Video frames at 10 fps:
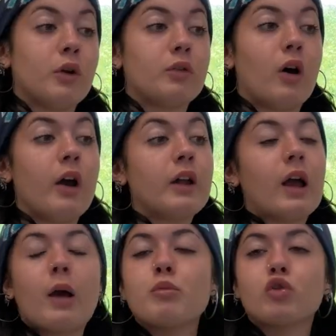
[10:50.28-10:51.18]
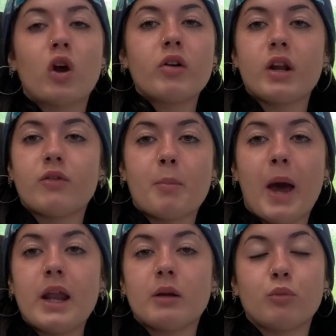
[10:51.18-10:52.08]
tired, like I'm so ready for
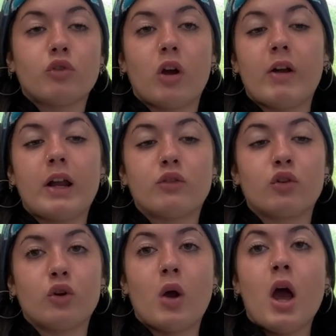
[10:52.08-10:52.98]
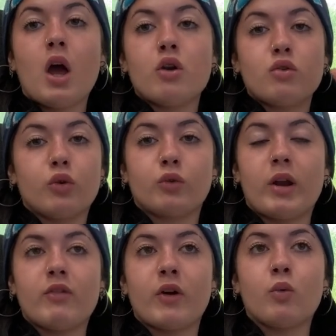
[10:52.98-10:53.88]
bed, and I'm so ready to not do
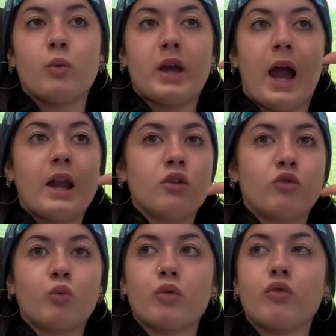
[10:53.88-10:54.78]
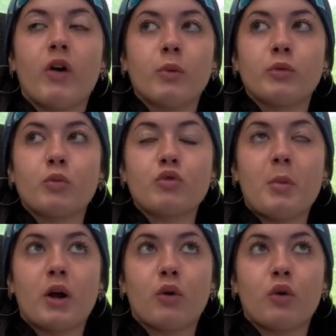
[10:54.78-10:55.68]
anything all weekend and just watch films and watch
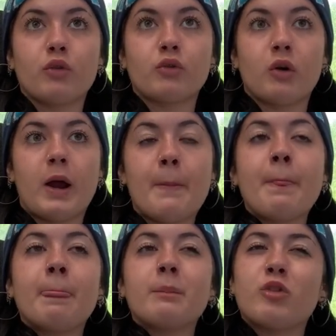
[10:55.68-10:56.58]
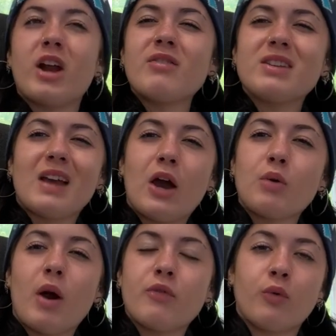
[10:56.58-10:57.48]
American Horror Story. Did I even tell you
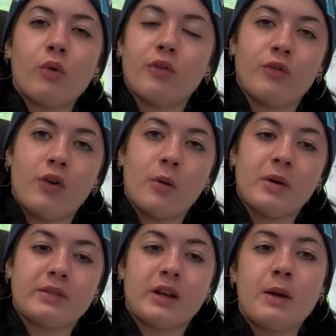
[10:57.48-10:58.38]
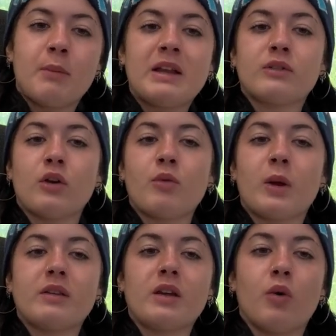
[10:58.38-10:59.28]
what I thought of the film yesterday? Me and Sophie
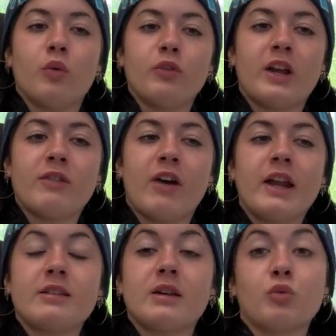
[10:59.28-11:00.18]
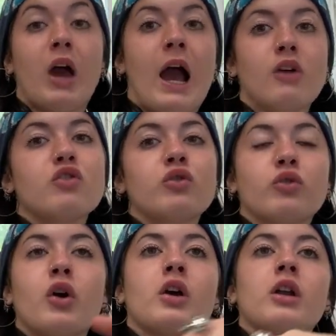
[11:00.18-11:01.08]
went to see A Haunting in Venice, and it was actually
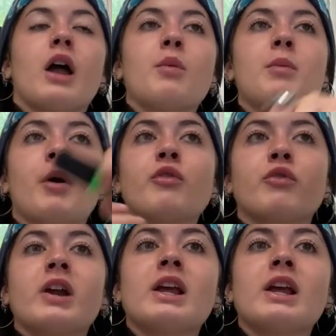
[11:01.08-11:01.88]
so good. Like, we both really